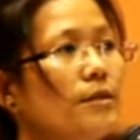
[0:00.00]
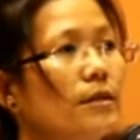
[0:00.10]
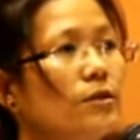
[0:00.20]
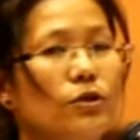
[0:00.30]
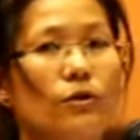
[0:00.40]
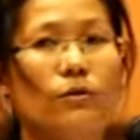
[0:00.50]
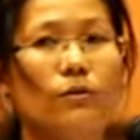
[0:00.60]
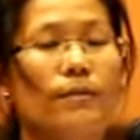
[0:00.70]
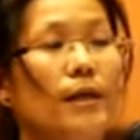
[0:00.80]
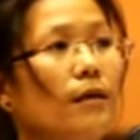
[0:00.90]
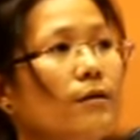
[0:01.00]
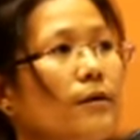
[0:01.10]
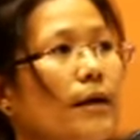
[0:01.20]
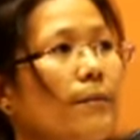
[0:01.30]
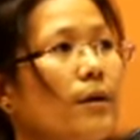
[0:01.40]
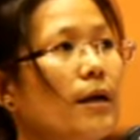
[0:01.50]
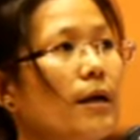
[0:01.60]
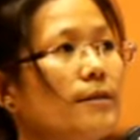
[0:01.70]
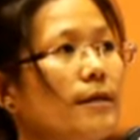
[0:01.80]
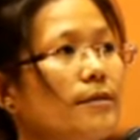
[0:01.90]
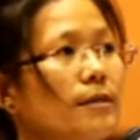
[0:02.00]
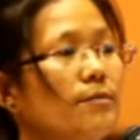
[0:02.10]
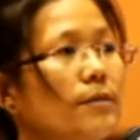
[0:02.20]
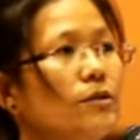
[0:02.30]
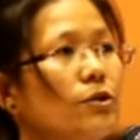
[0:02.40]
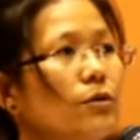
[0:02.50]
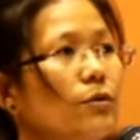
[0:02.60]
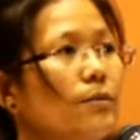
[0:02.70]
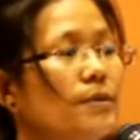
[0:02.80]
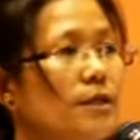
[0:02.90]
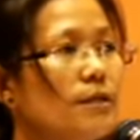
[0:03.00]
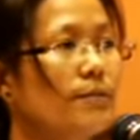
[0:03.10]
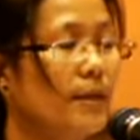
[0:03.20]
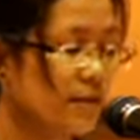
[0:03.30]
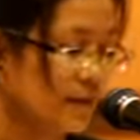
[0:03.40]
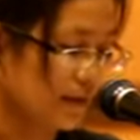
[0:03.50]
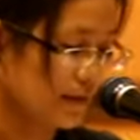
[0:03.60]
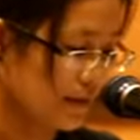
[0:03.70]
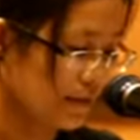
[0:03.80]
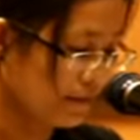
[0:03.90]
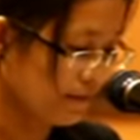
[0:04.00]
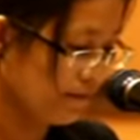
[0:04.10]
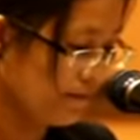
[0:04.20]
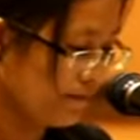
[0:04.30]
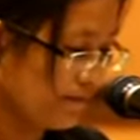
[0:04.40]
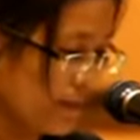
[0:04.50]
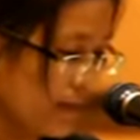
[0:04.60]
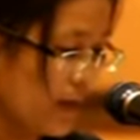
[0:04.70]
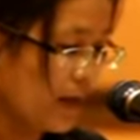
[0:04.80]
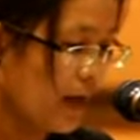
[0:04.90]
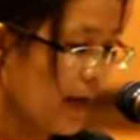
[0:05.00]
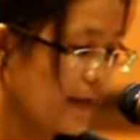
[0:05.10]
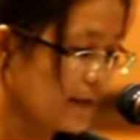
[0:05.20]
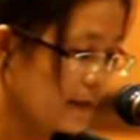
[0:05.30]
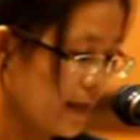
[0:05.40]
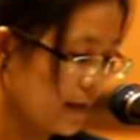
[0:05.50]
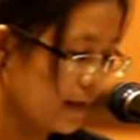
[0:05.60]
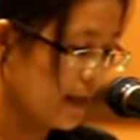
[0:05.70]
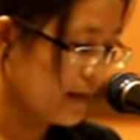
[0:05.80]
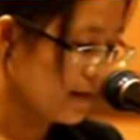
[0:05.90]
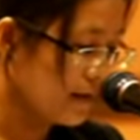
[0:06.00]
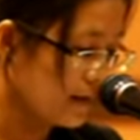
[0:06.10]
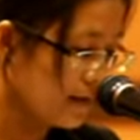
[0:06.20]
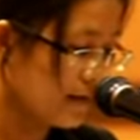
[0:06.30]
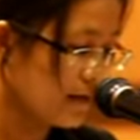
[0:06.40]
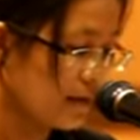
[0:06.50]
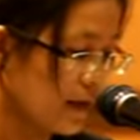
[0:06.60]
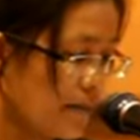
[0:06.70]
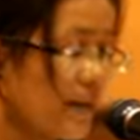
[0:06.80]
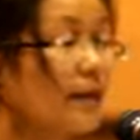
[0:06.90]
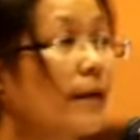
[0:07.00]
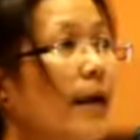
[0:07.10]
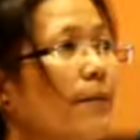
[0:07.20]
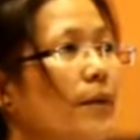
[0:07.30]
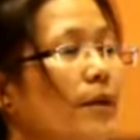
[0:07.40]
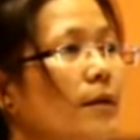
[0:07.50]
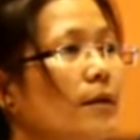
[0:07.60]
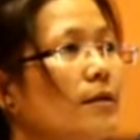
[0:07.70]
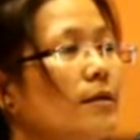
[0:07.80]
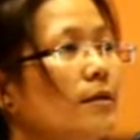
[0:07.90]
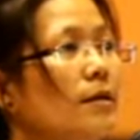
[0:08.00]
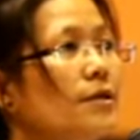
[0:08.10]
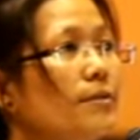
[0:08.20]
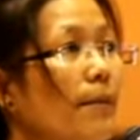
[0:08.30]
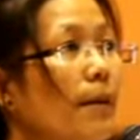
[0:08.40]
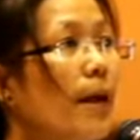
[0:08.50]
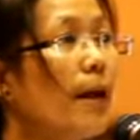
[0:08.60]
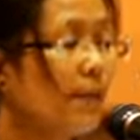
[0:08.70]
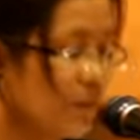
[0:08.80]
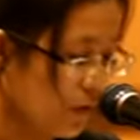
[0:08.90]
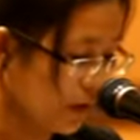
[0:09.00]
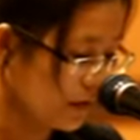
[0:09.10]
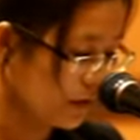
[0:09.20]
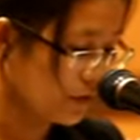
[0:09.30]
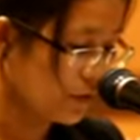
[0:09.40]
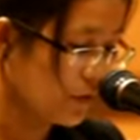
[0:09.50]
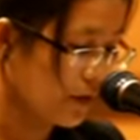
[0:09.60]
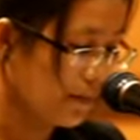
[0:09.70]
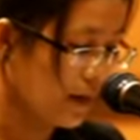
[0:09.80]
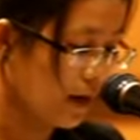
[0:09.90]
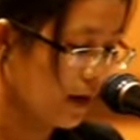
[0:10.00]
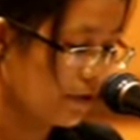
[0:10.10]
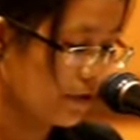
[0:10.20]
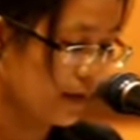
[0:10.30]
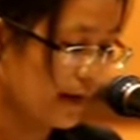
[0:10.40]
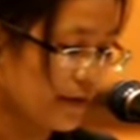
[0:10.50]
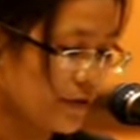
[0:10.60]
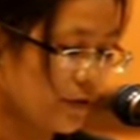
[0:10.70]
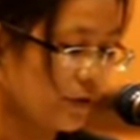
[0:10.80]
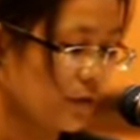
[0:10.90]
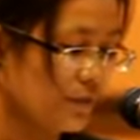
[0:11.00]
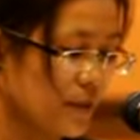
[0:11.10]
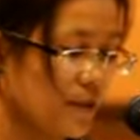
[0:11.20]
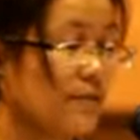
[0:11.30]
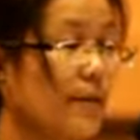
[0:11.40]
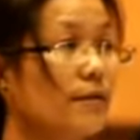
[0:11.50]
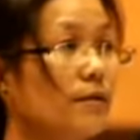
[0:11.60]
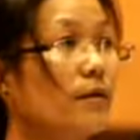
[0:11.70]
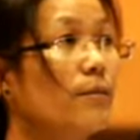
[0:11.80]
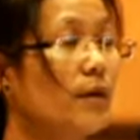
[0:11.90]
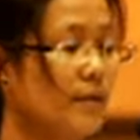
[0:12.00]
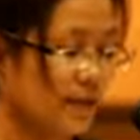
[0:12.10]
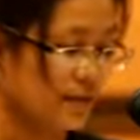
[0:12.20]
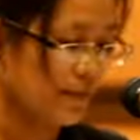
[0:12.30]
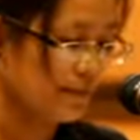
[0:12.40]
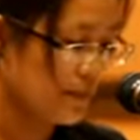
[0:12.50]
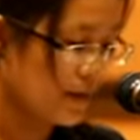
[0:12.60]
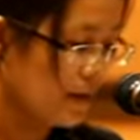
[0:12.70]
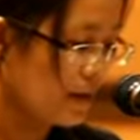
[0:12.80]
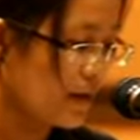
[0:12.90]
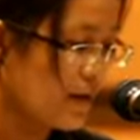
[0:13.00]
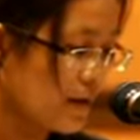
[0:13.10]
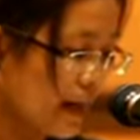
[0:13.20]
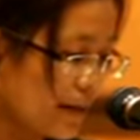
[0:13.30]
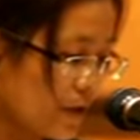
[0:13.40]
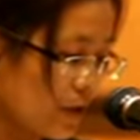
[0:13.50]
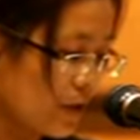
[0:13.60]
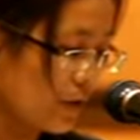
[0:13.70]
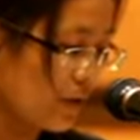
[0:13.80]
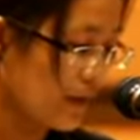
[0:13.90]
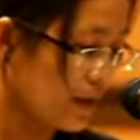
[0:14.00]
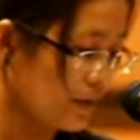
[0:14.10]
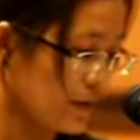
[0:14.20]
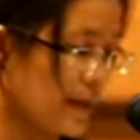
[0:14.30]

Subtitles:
the workers do not have to inform the authority. They have the right to participate into union or to form union, and these rights have been protected, and